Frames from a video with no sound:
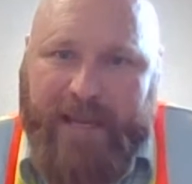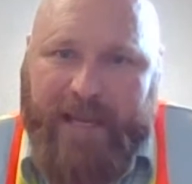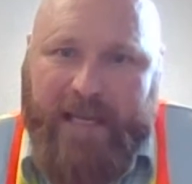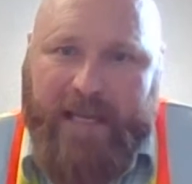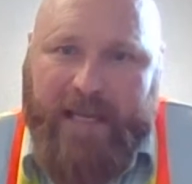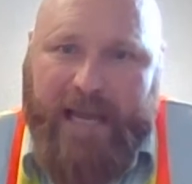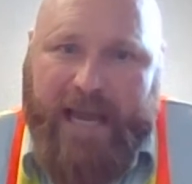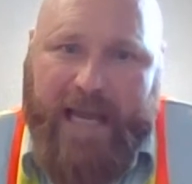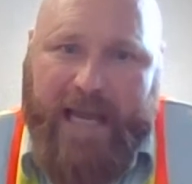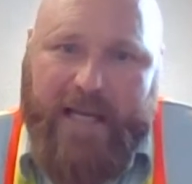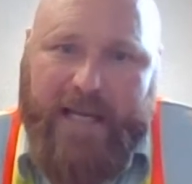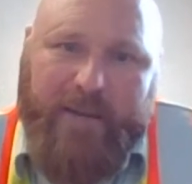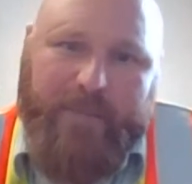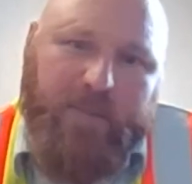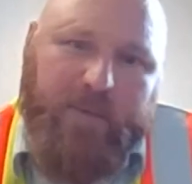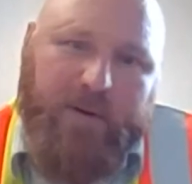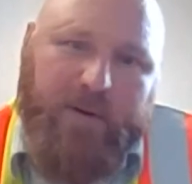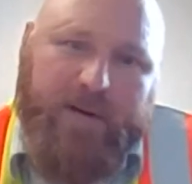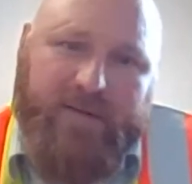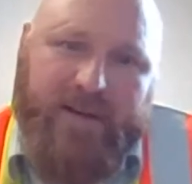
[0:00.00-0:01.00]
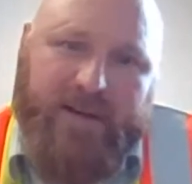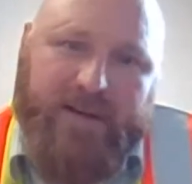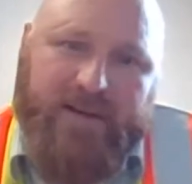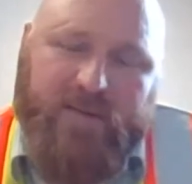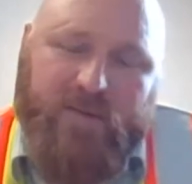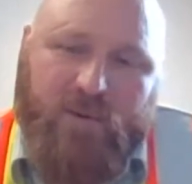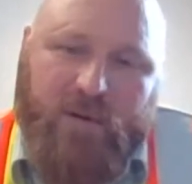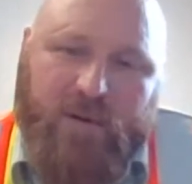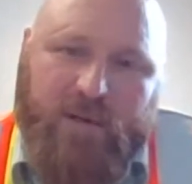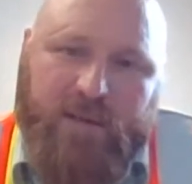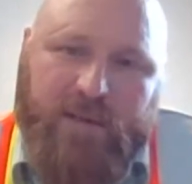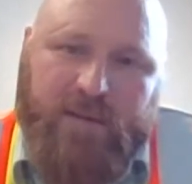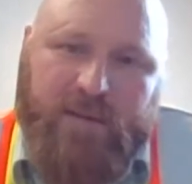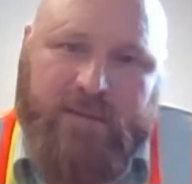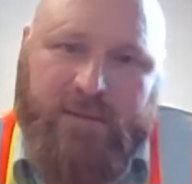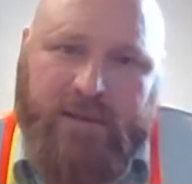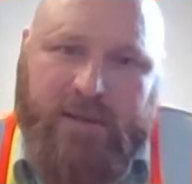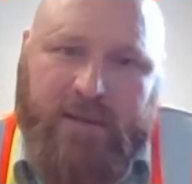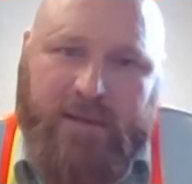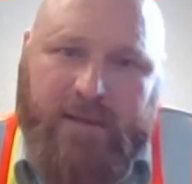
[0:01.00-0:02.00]
and they had a previous
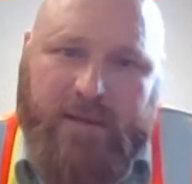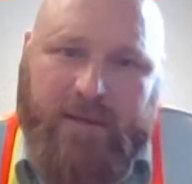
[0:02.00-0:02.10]
one